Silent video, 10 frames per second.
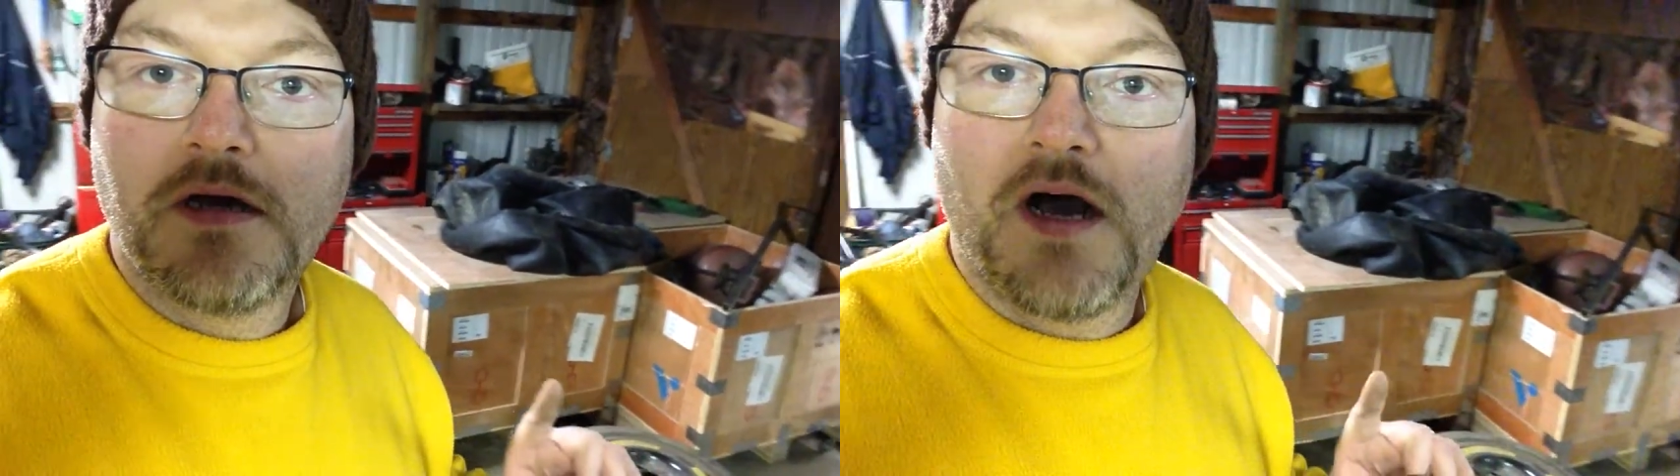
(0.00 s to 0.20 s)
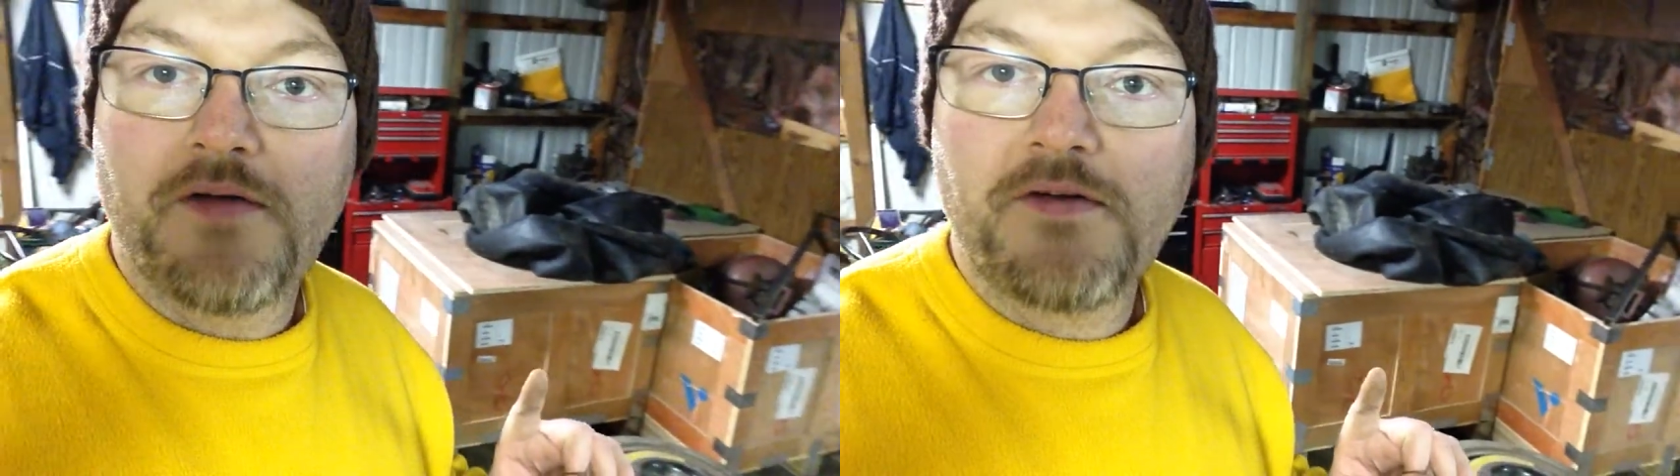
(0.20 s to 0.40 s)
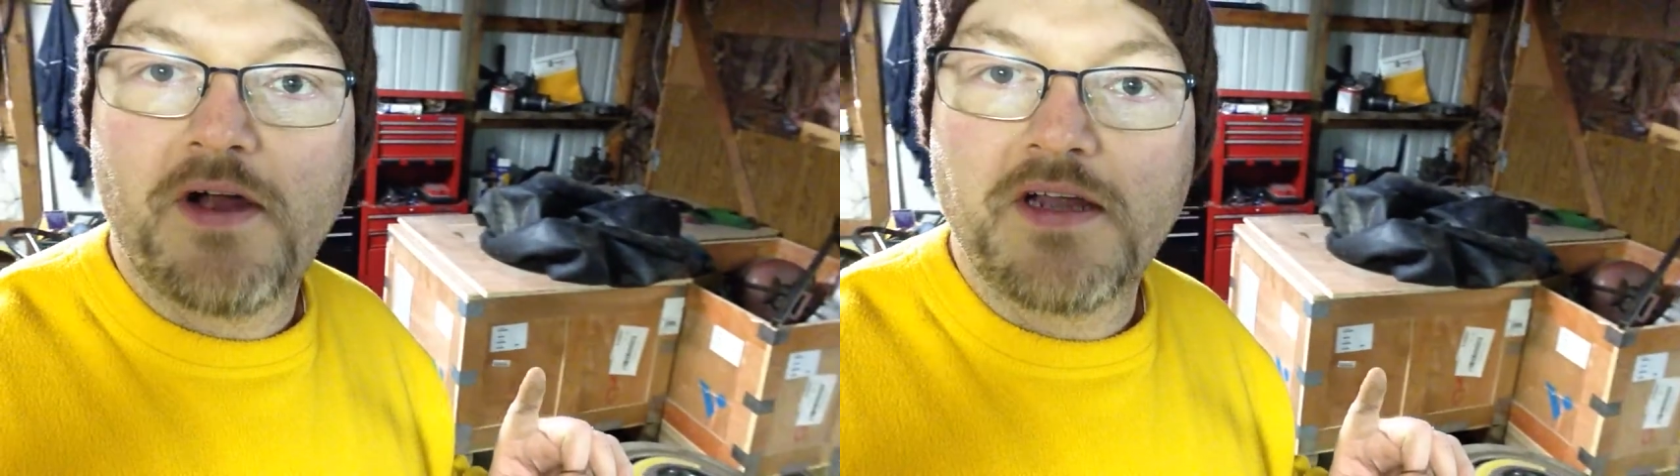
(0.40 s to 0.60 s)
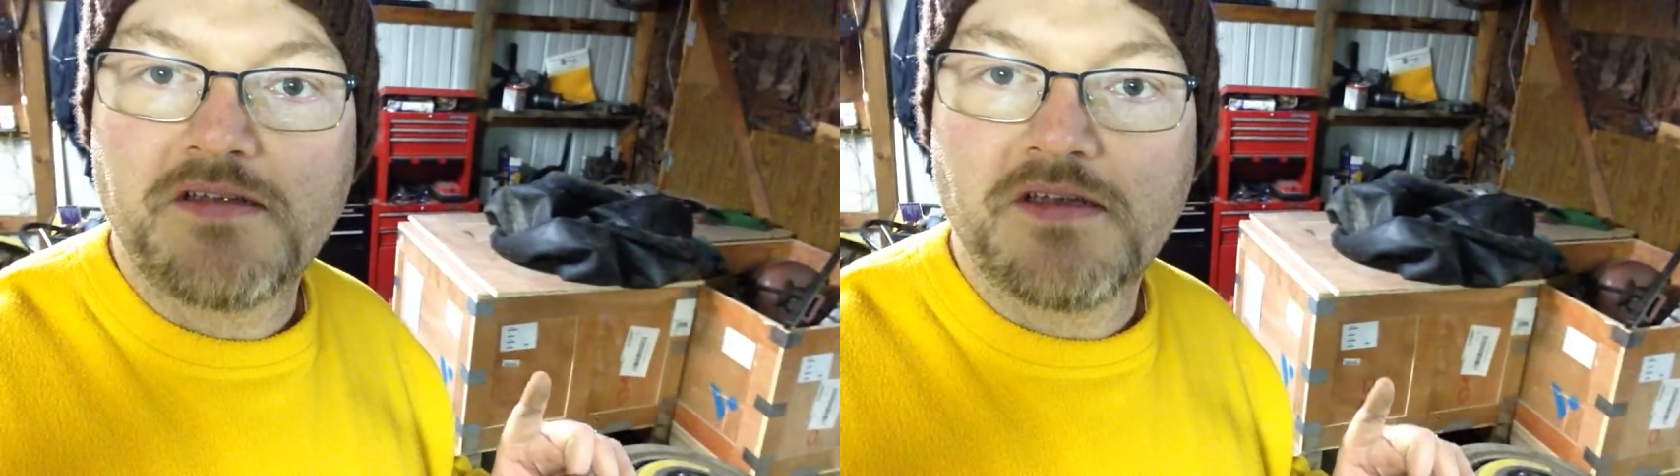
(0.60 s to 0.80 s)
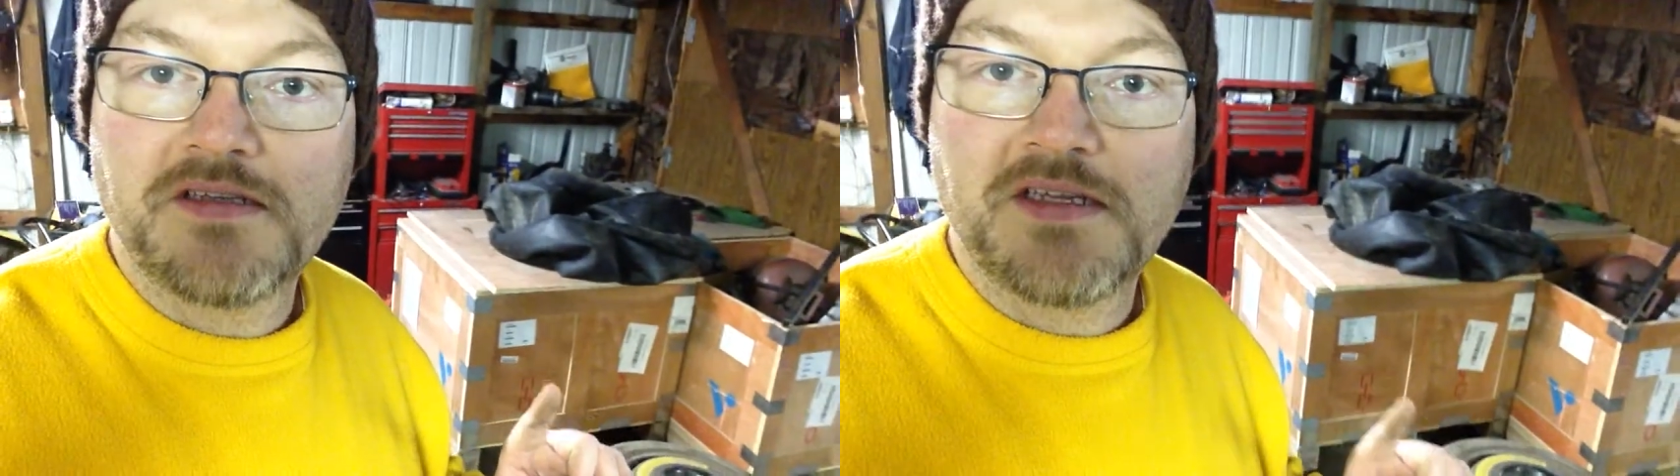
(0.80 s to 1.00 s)
off
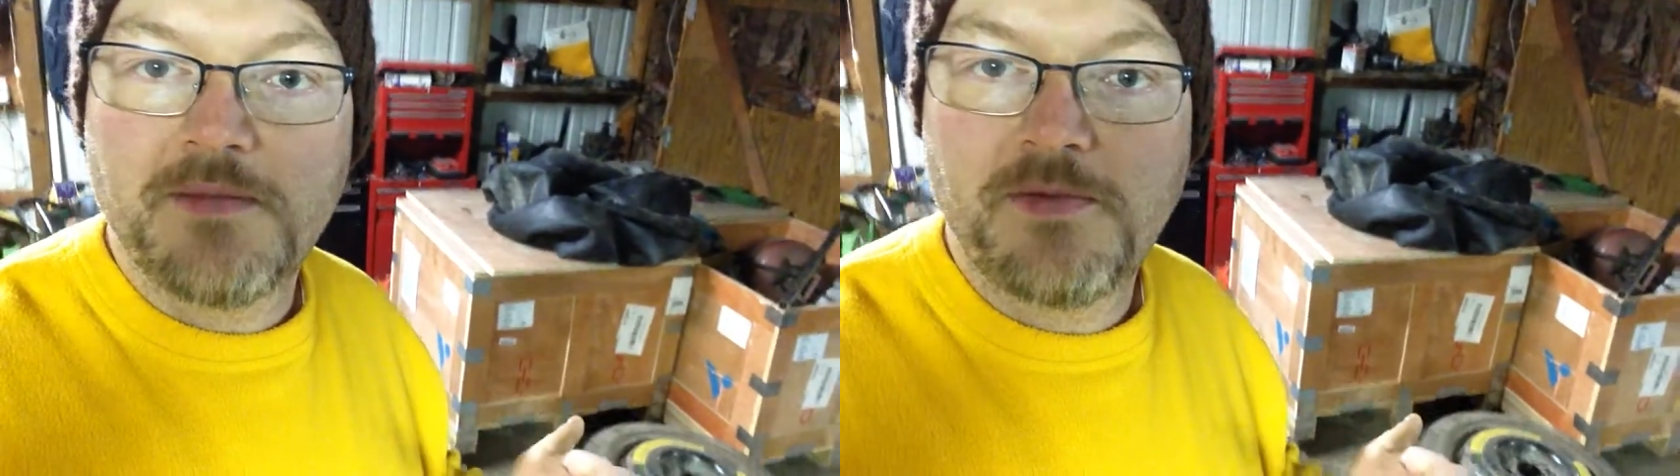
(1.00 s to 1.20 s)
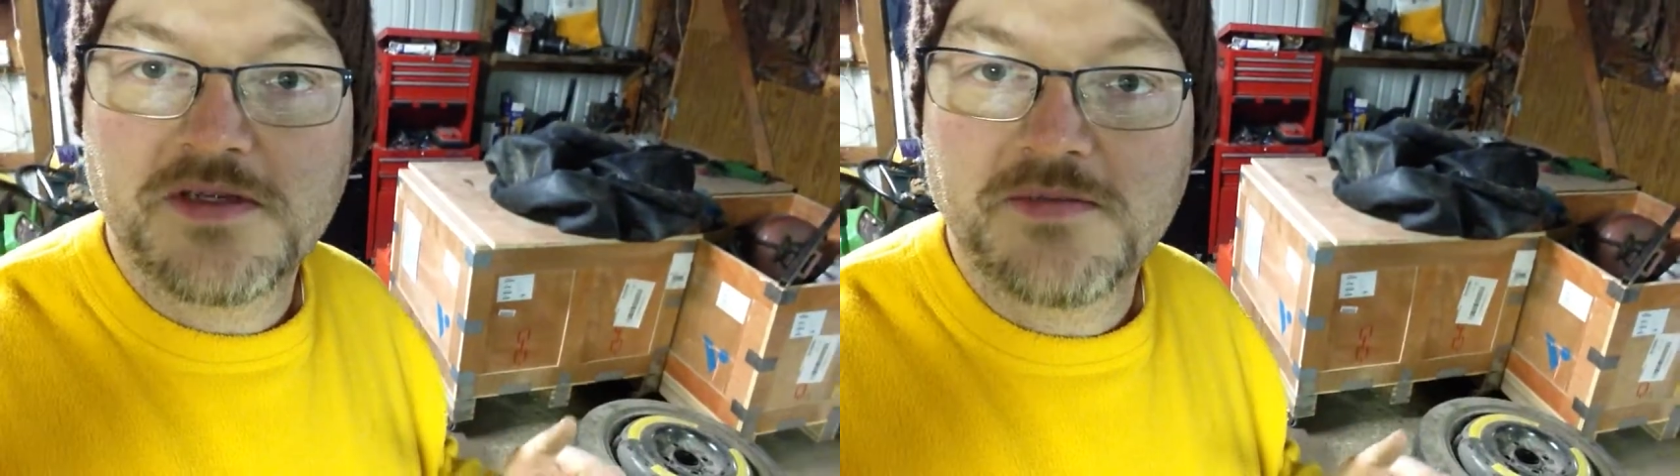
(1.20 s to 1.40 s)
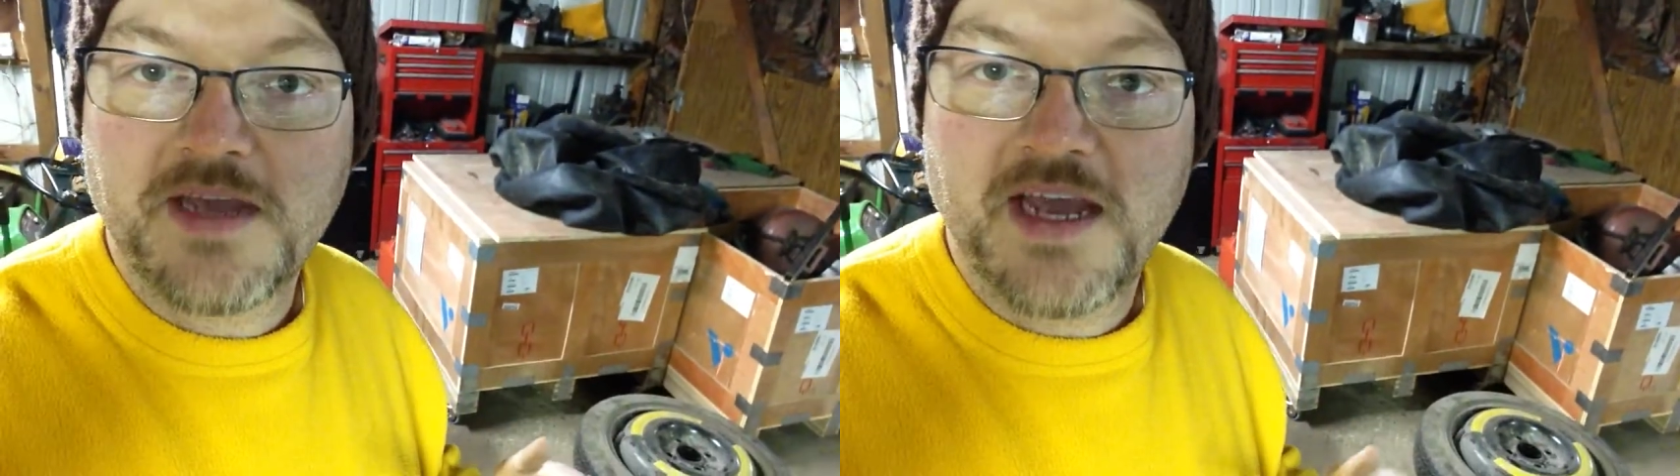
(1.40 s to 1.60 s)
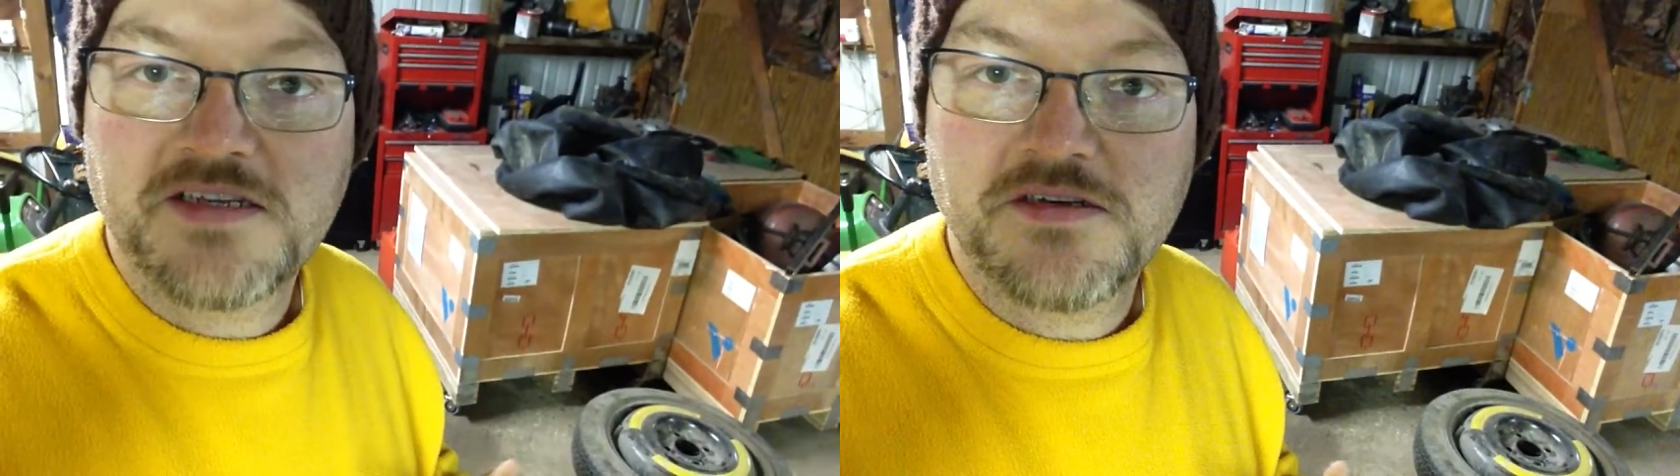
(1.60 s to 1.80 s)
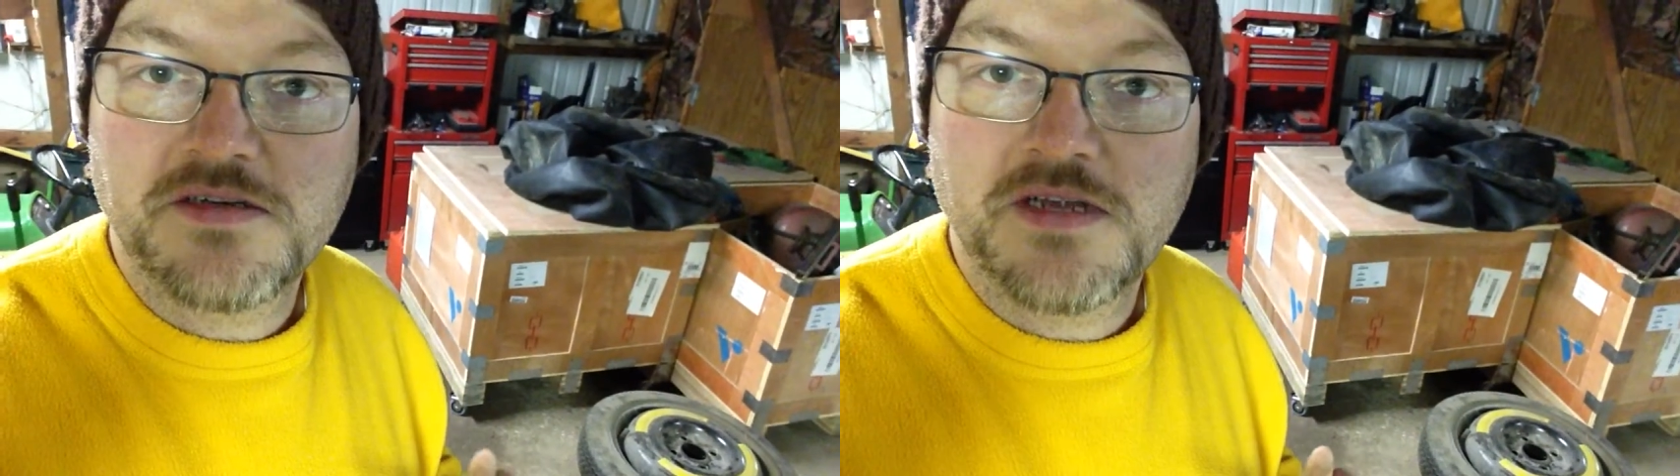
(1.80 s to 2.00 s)
Craigslist and I put some
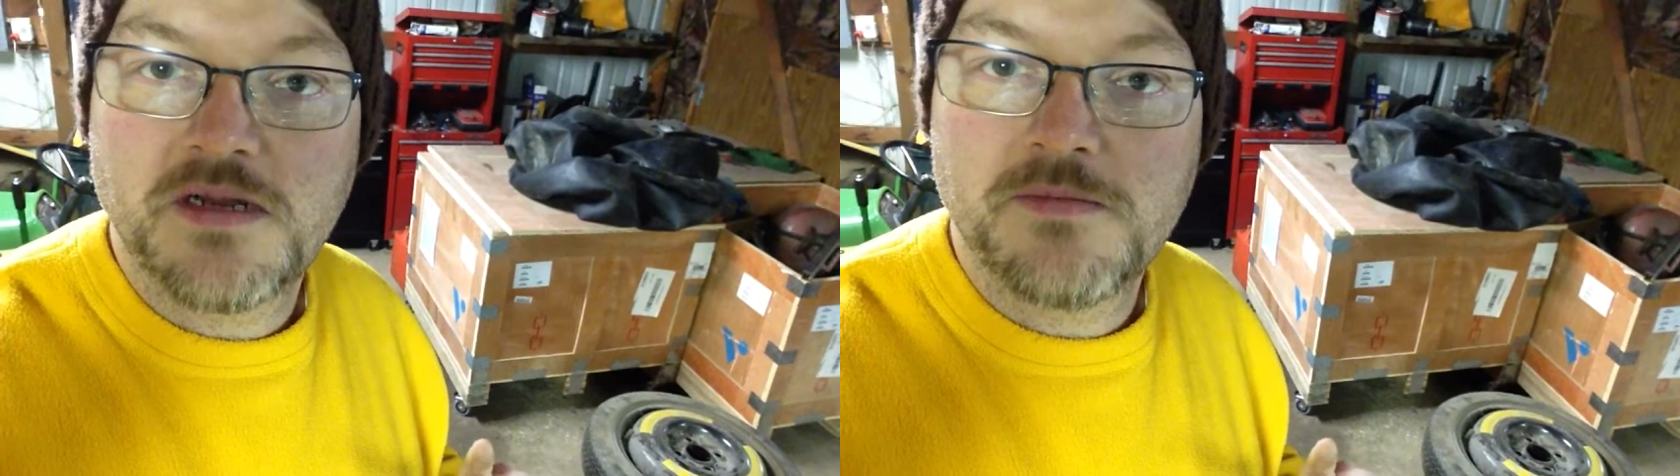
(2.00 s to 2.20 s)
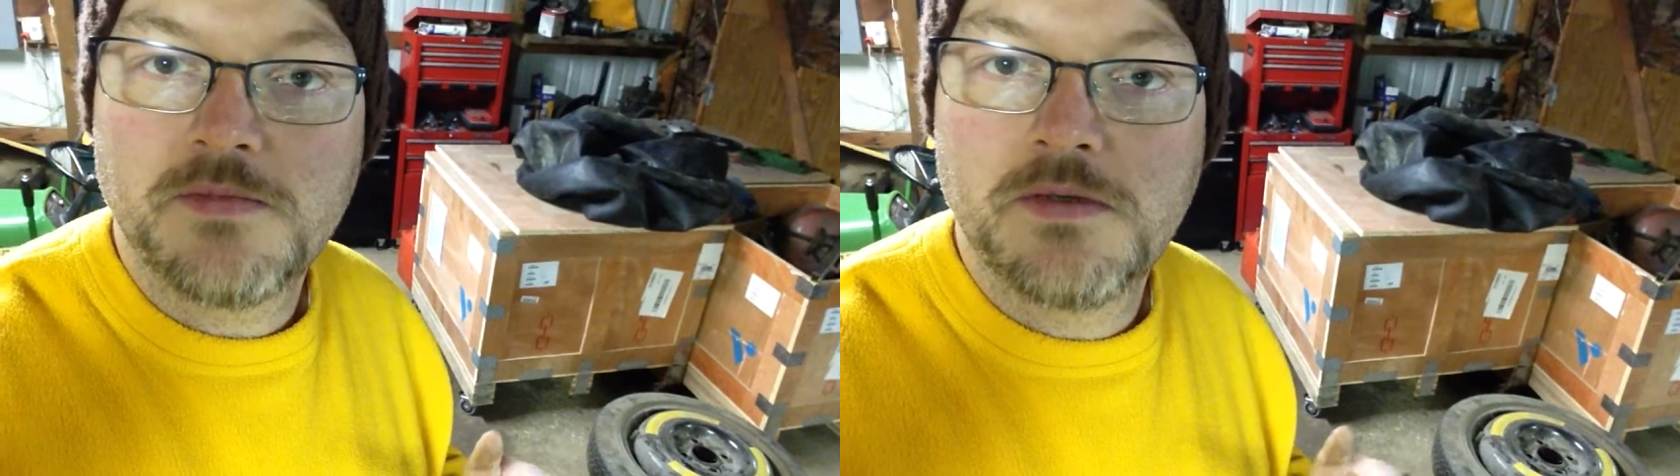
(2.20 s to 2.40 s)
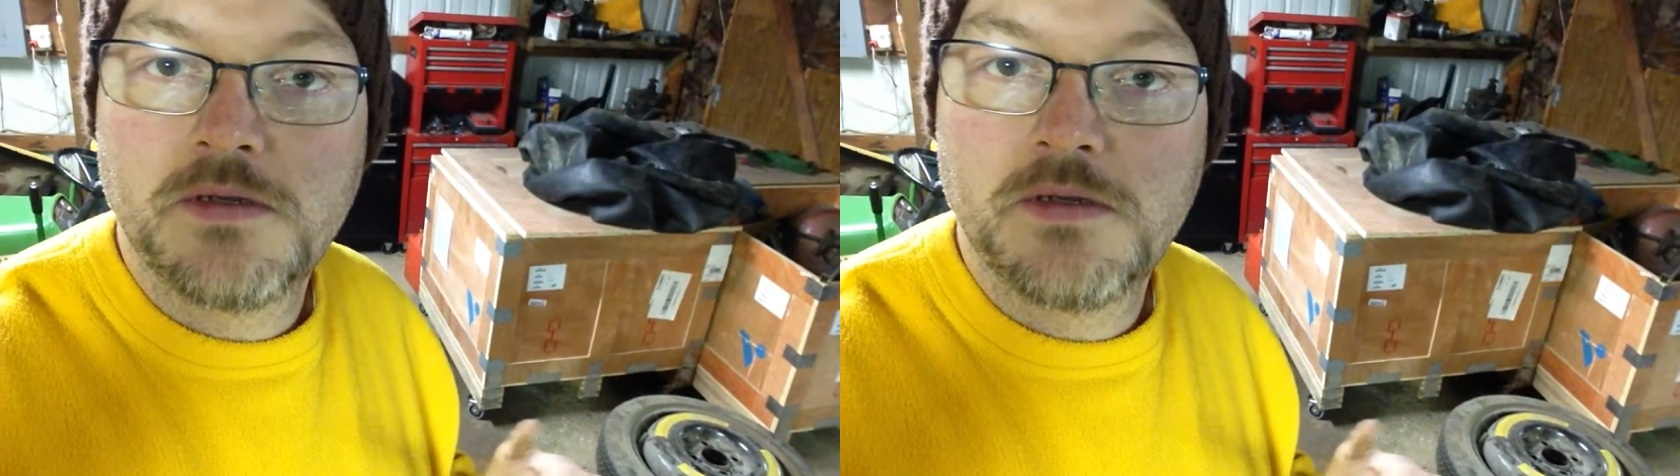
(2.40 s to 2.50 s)
casters on them.